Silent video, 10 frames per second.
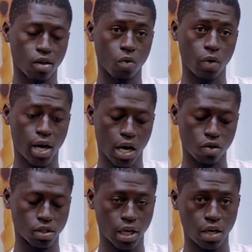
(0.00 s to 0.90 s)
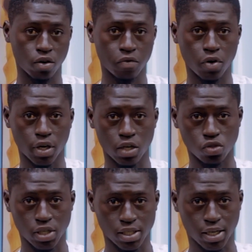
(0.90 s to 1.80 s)
We are out, and don't forget to
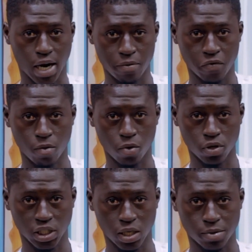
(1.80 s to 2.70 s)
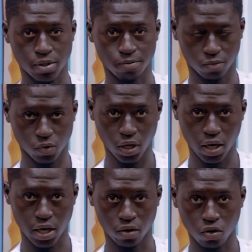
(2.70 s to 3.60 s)
subscribe for more tips.
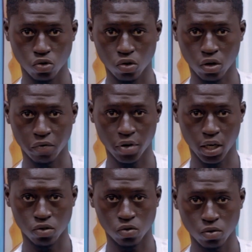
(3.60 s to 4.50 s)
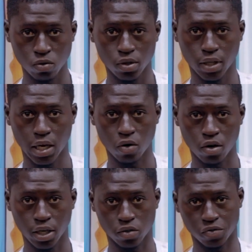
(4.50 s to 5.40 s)
And also don't forget to turn
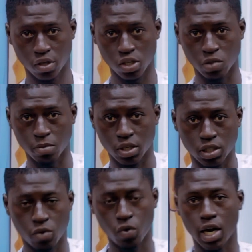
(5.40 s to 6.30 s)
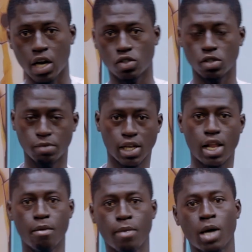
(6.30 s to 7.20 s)
on the notification button. We are out.
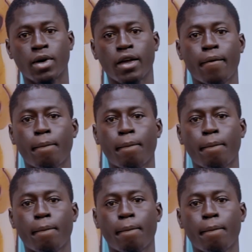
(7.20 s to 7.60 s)
Salam. Bye bye.